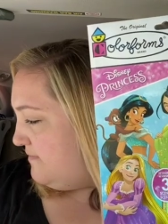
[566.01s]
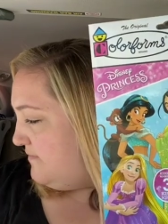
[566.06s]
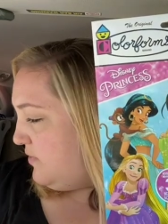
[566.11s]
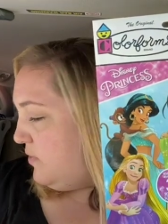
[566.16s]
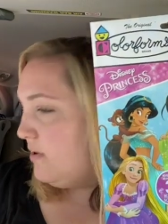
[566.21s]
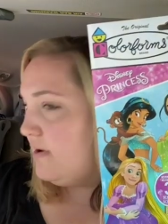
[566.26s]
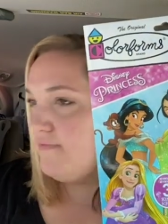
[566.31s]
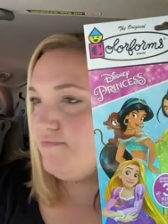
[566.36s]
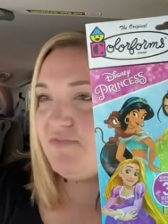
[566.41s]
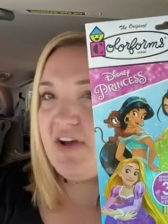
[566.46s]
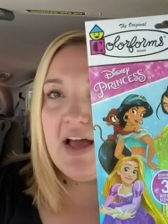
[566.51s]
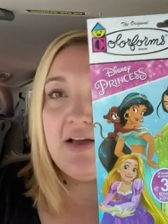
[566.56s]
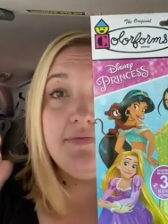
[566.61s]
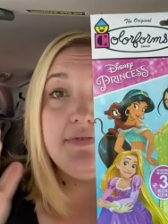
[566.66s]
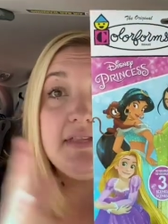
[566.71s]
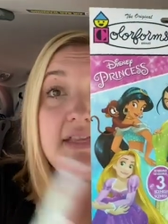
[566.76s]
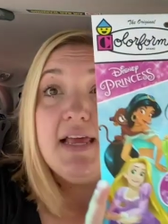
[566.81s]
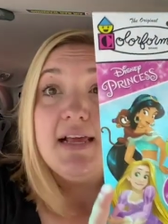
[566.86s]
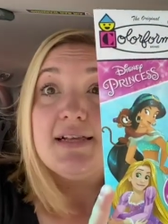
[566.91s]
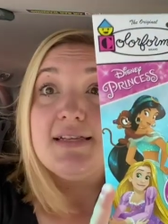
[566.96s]
four, five,
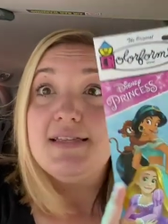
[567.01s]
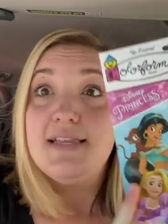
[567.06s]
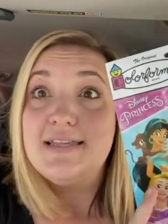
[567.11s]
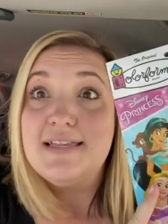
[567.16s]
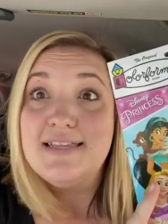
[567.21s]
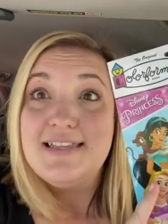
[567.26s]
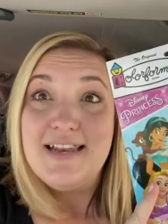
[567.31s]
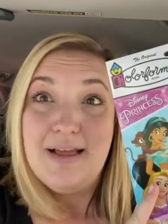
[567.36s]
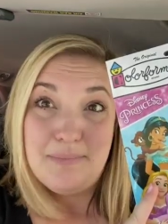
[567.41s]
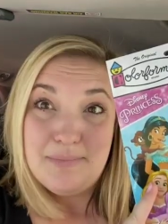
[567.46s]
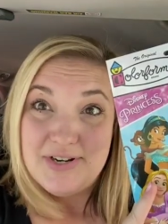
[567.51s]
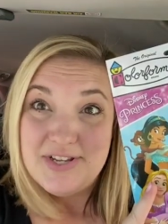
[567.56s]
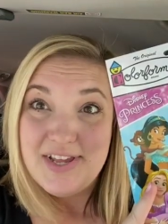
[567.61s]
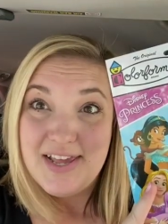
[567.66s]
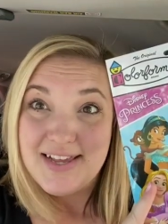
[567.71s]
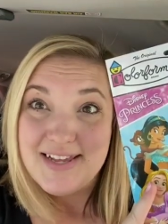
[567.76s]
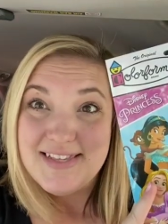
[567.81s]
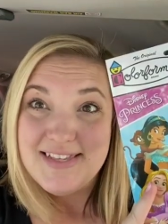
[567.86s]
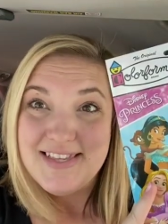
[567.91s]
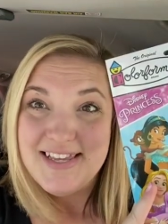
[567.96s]
six. This is number
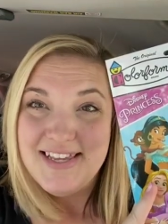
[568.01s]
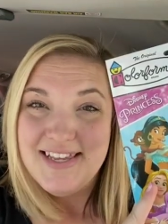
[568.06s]
six.